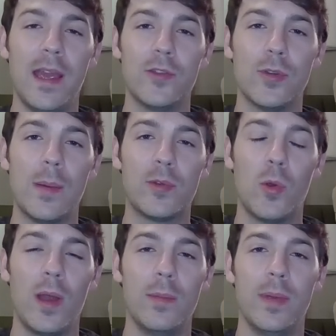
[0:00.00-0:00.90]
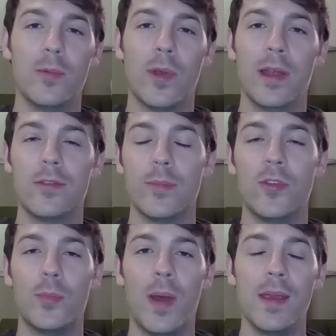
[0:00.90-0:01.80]
I had dropped quite a bit running some
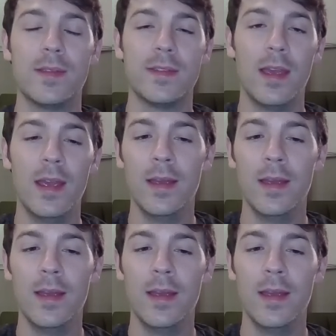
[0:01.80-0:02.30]
Spice,